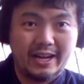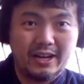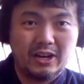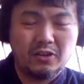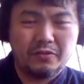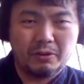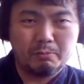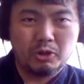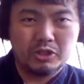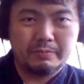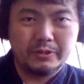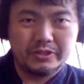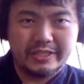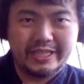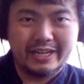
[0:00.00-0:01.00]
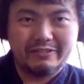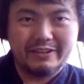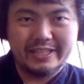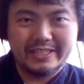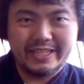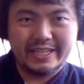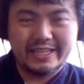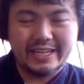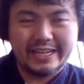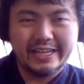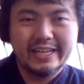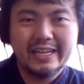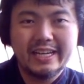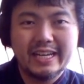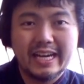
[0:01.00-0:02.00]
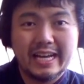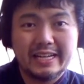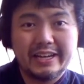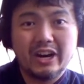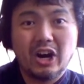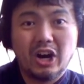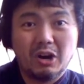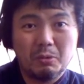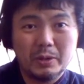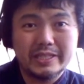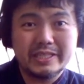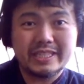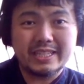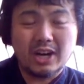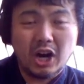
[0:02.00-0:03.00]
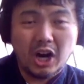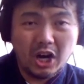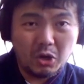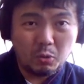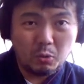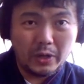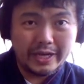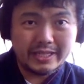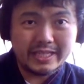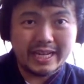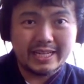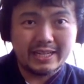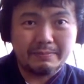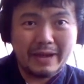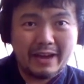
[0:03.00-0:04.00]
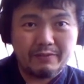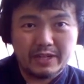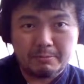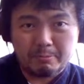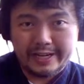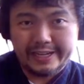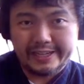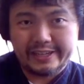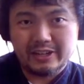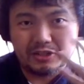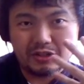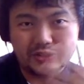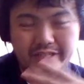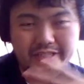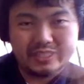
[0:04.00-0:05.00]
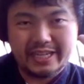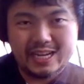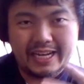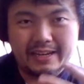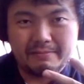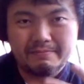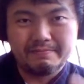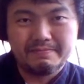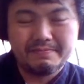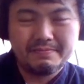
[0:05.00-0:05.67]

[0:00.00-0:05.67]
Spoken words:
over multiple series, and they always end up having the PreCures look the same.